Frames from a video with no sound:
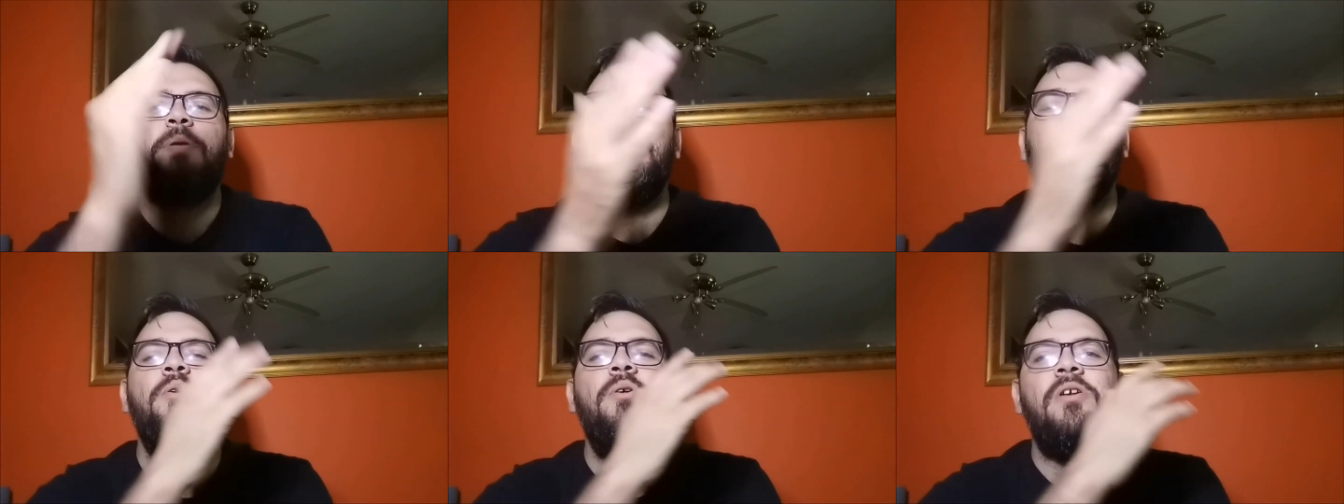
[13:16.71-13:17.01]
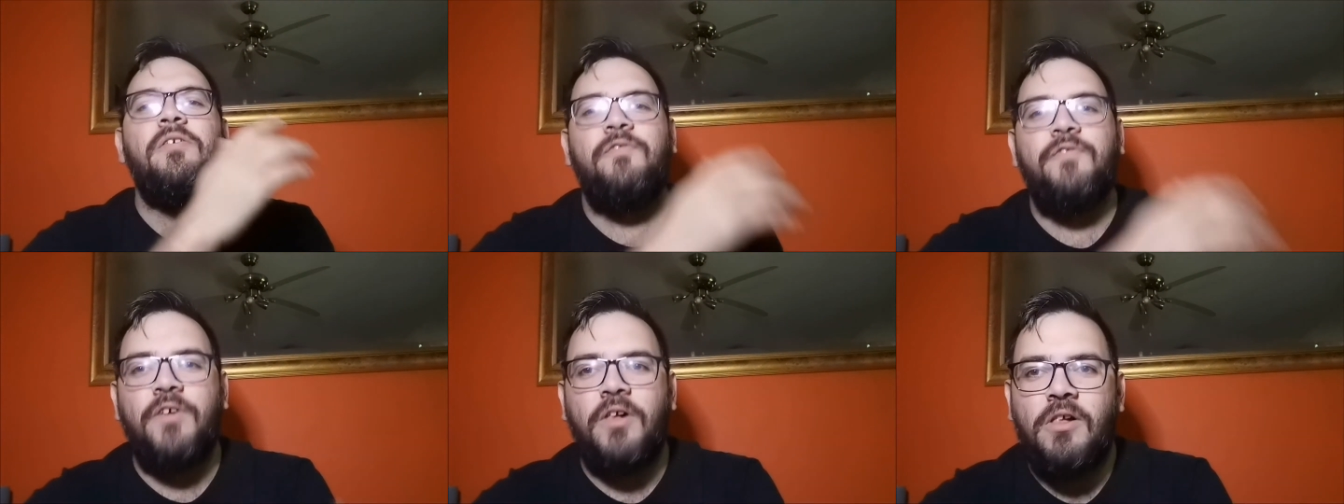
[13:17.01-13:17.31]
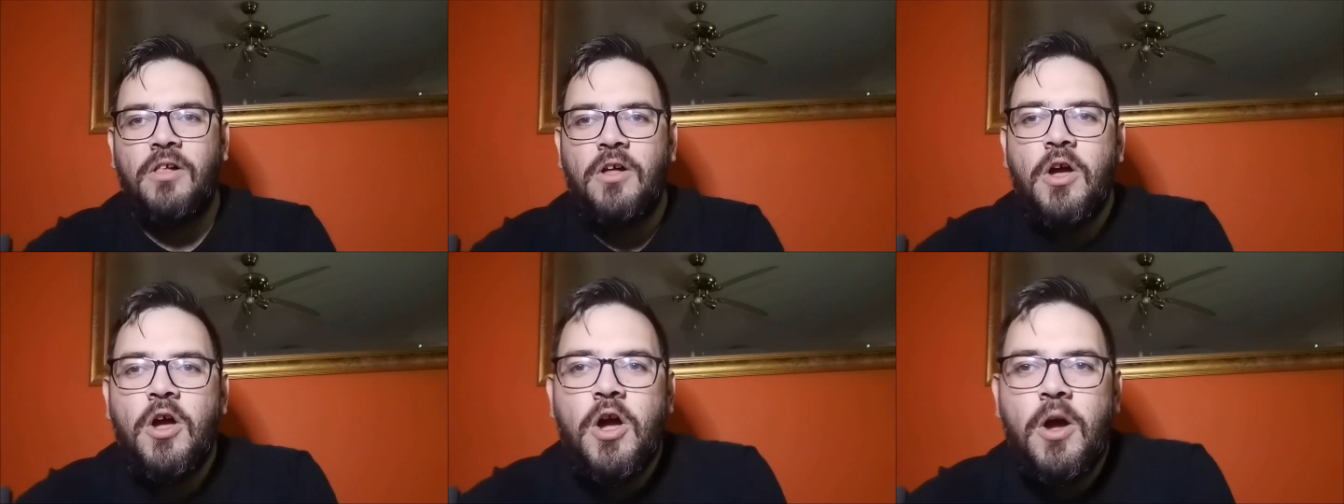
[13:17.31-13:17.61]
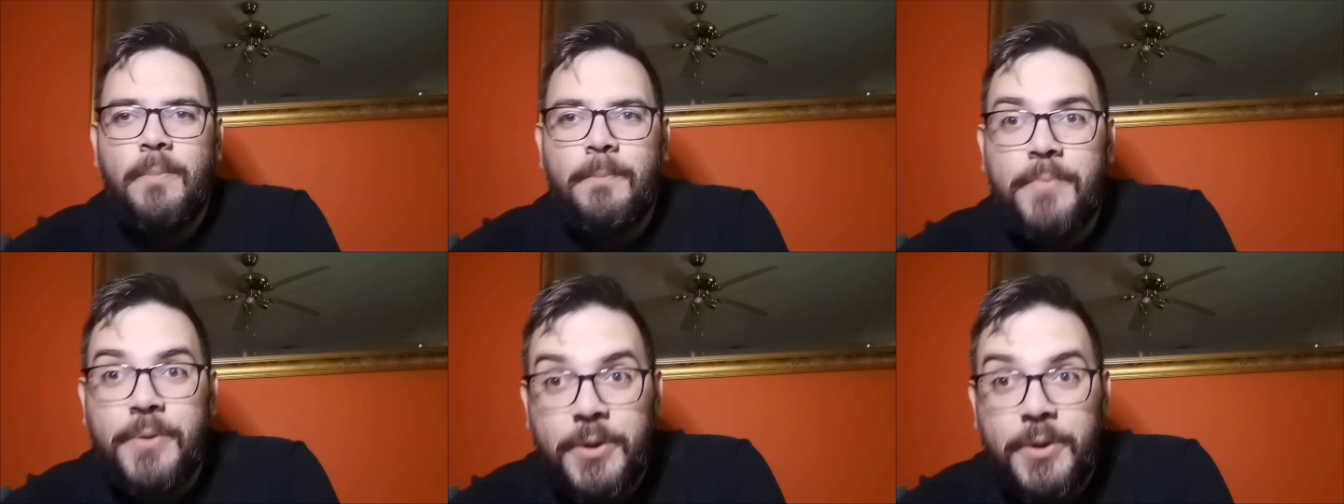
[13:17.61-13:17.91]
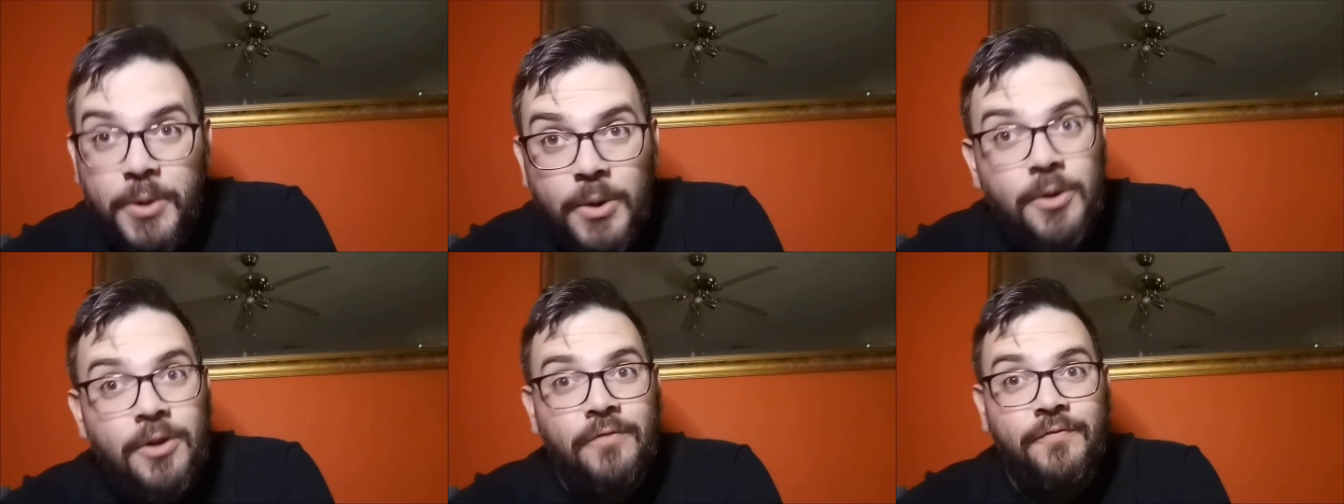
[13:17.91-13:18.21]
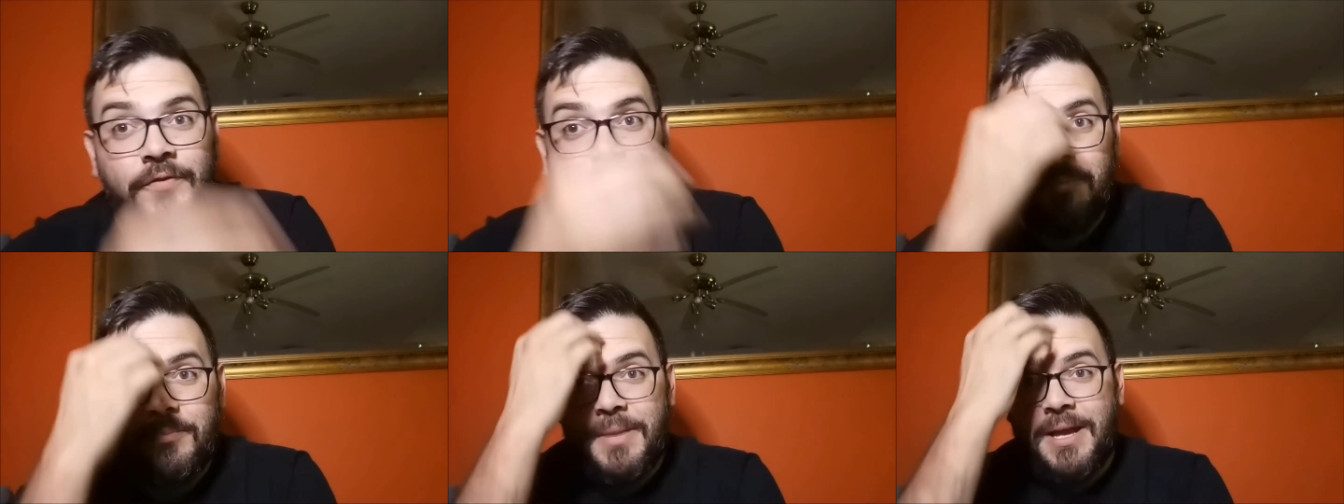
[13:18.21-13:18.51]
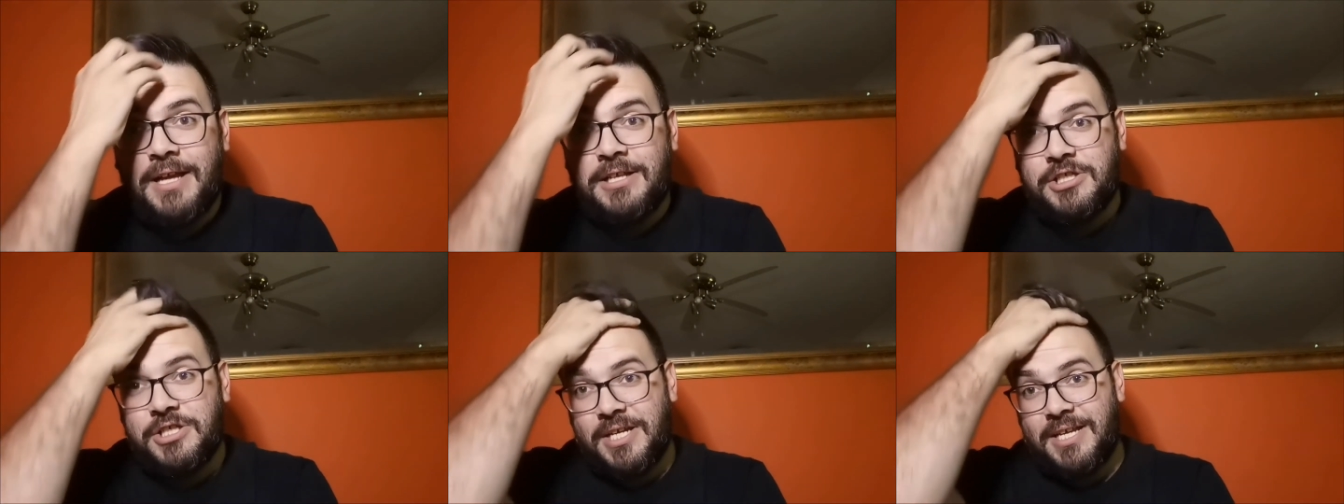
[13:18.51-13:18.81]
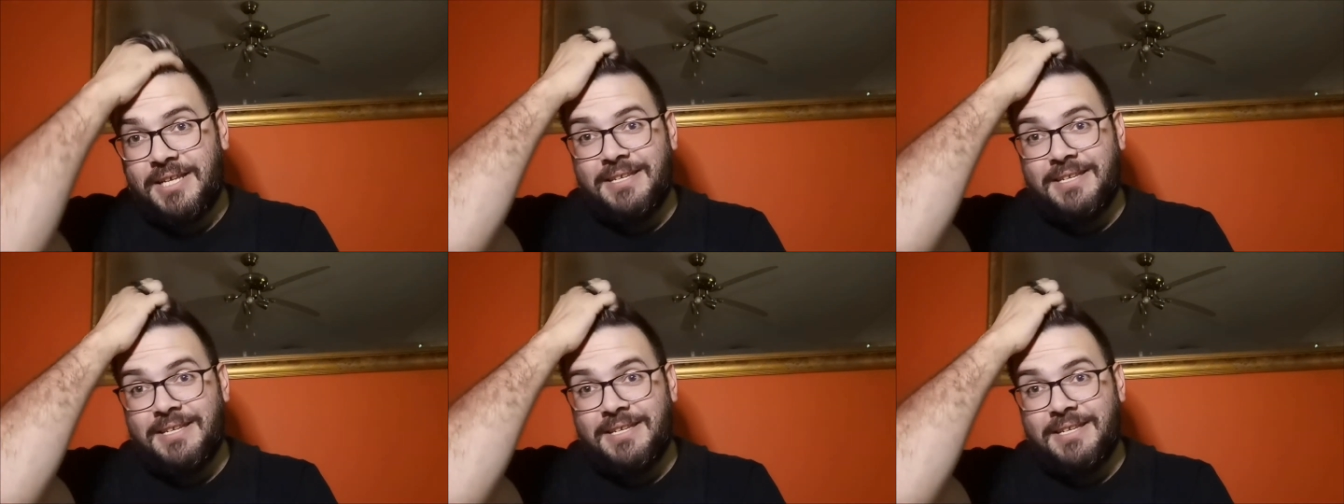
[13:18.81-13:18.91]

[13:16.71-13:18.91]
Beautiful match.